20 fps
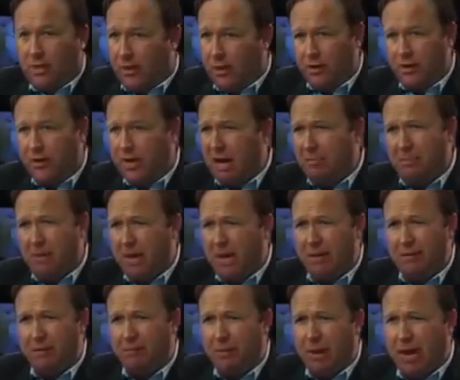They're skipping
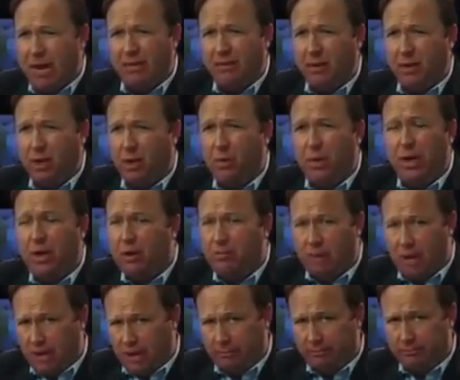even paying the UN the
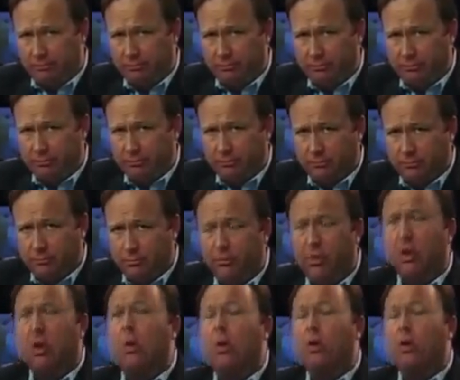money. They're